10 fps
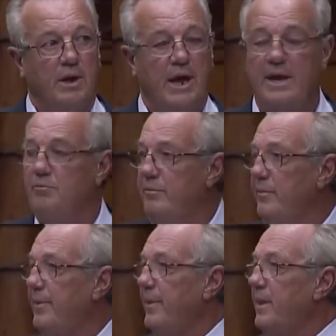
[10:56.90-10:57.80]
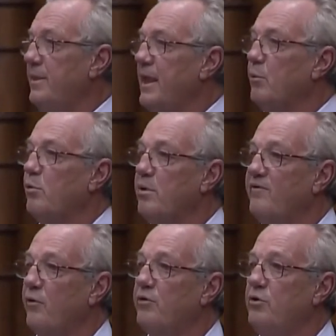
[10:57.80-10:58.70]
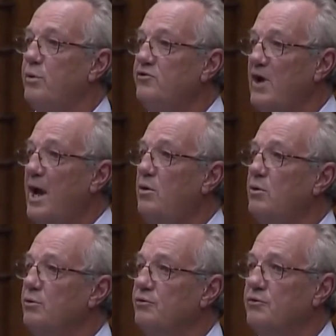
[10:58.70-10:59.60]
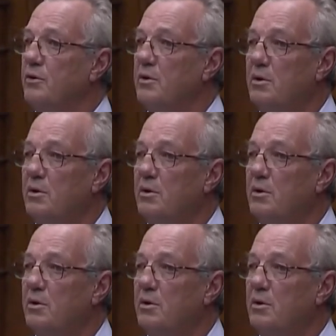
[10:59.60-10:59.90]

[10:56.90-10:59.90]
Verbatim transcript: And they were referred to as Yahoos.